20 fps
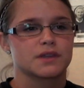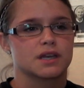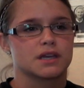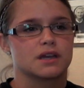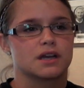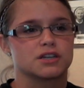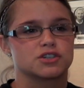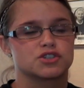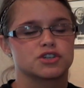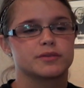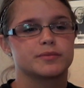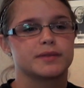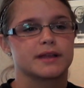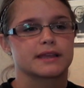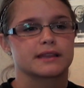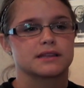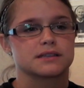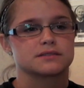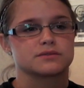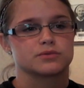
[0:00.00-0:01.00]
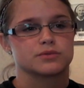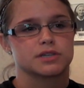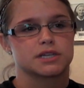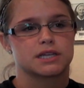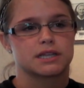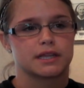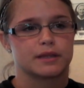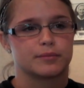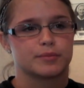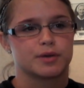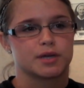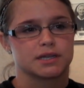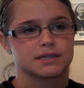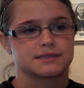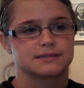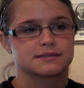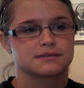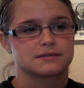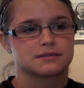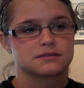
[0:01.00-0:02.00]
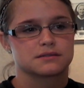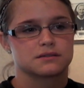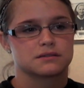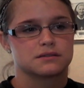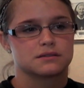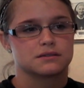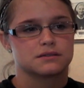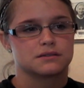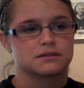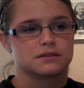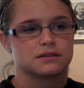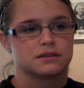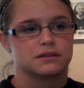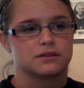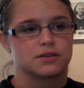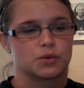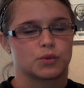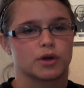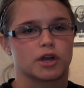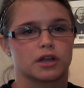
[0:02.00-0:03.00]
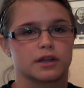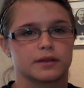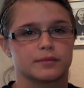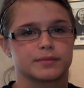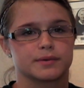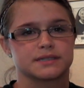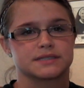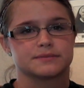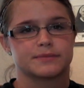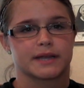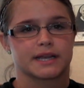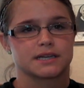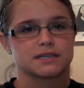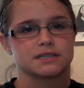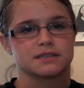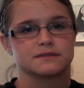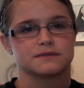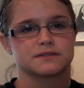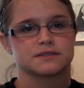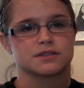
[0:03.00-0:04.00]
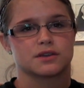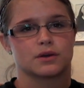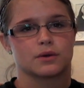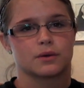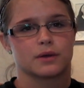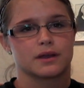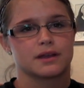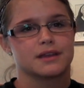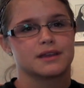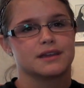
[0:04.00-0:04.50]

A trip like this really puts the world in perspective, so,